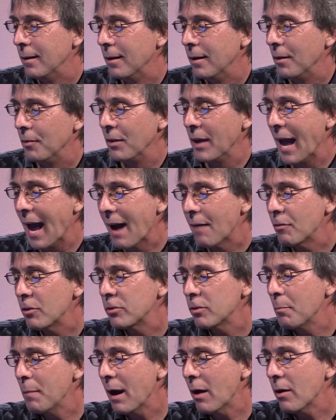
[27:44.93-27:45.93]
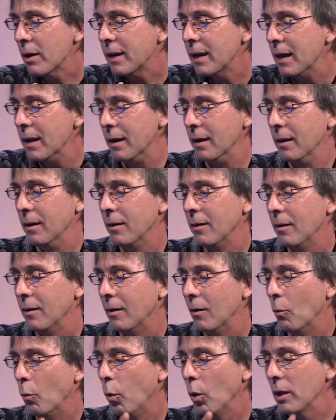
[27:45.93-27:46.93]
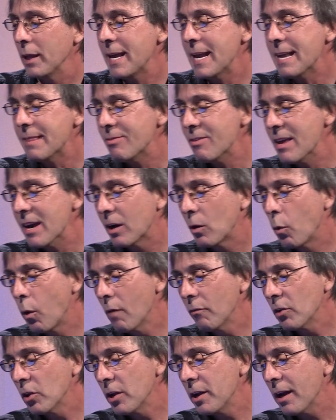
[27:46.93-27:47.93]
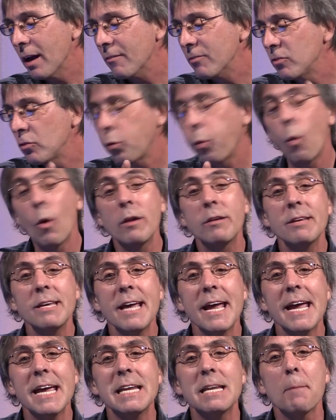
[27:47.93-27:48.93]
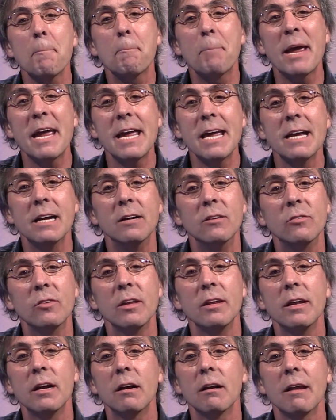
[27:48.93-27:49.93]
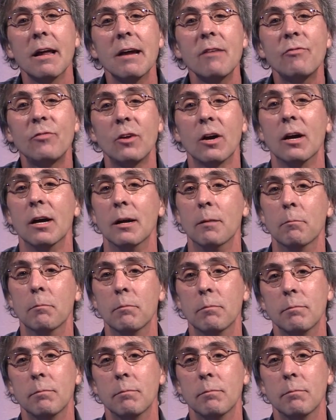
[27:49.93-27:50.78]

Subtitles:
average American will eat the equivalent of 28 pigs in their lifetime.